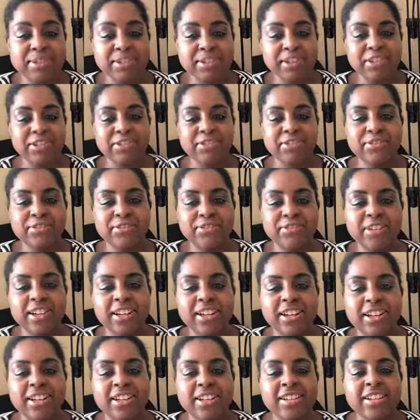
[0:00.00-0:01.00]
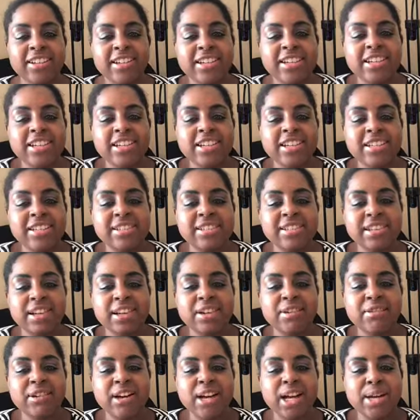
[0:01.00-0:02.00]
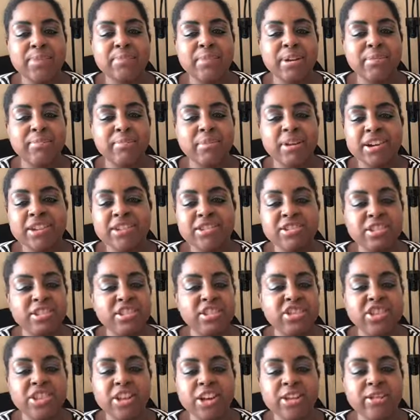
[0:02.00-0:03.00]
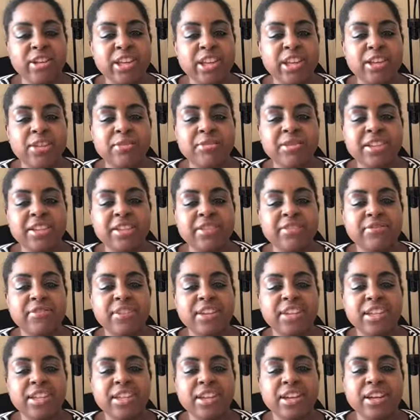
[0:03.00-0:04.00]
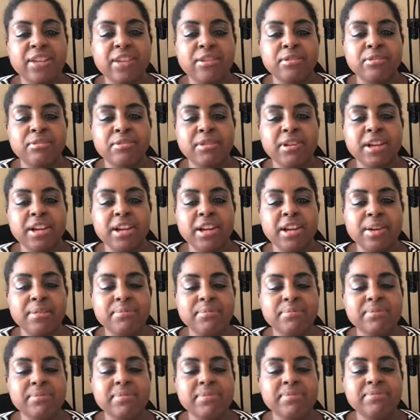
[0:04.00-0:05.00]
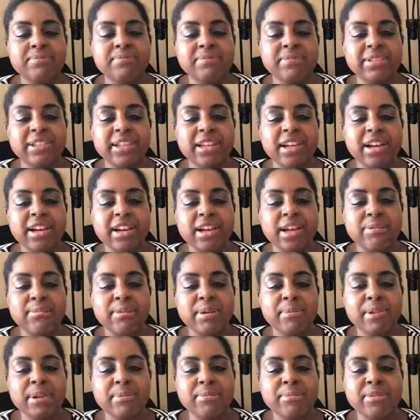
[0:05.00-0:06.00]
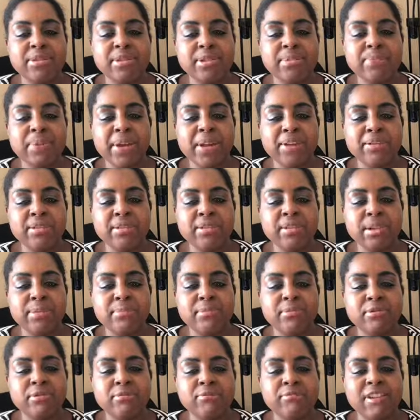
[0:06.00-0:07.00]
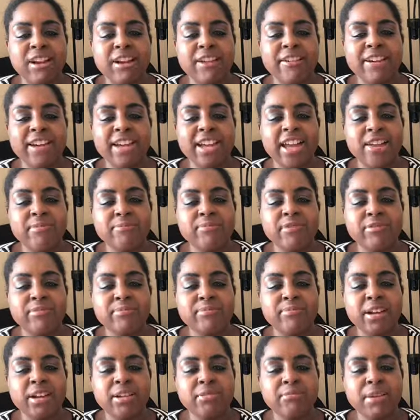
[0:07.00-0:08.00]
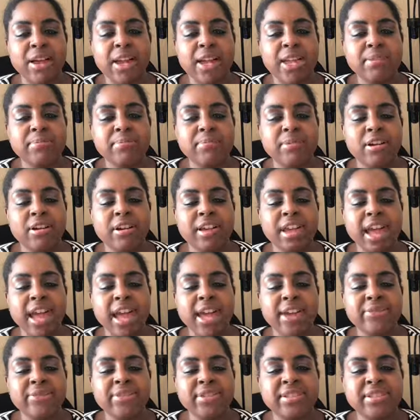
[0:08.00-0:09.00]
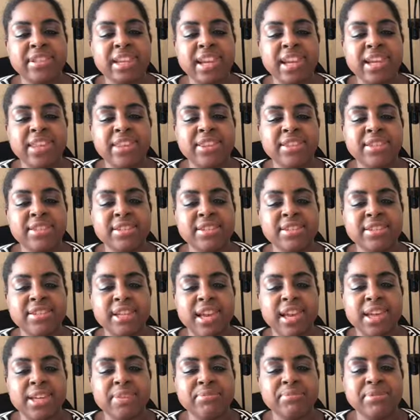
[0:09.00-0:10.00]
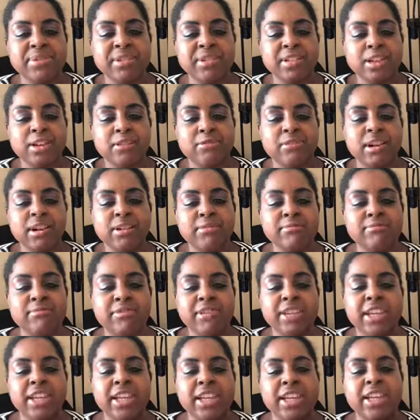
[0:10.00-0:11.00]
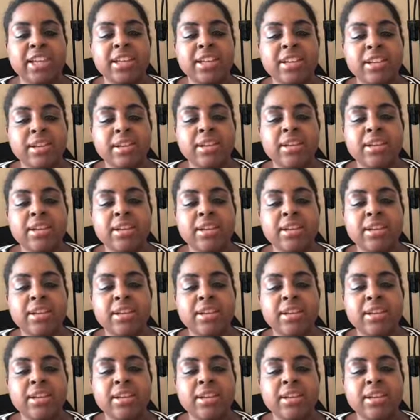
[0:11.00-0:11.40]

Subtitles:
so far. So I might just show you in the video. I might put some pictures up of where I am with my weight, but I have stayed the same, so I'm really